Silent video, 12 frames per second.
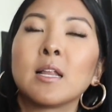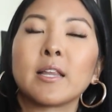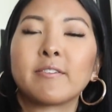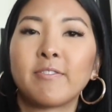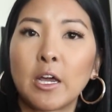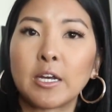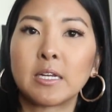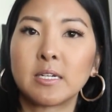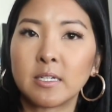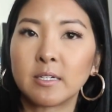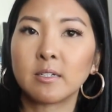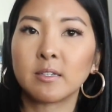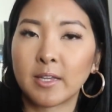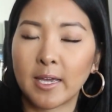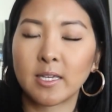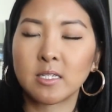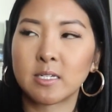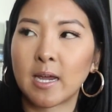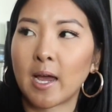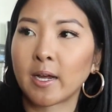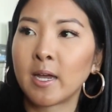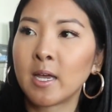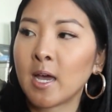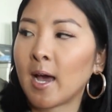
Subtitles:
like finding a needle in the haystack.